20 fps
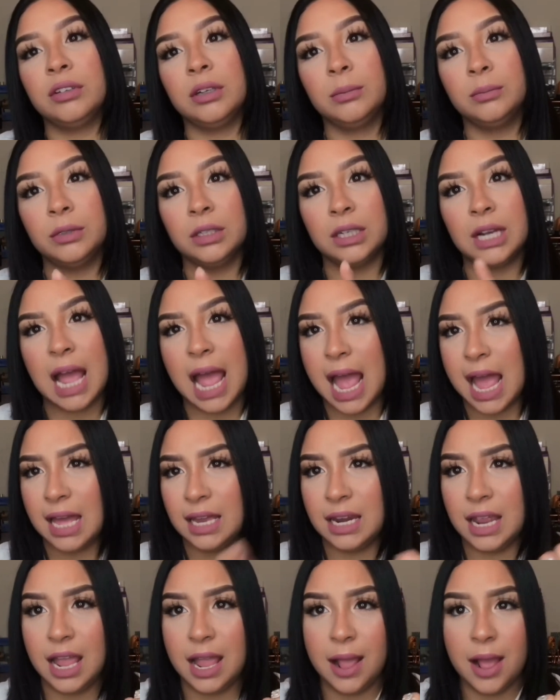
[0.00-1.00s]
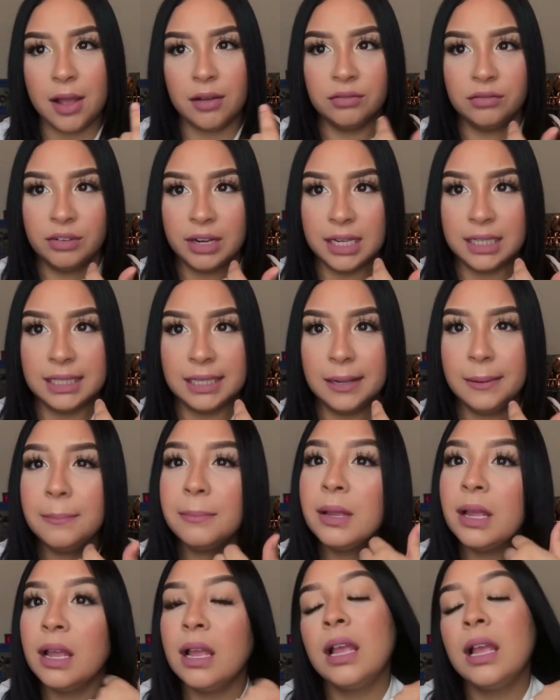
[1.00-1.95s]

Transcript: and I'm gonna add a red lip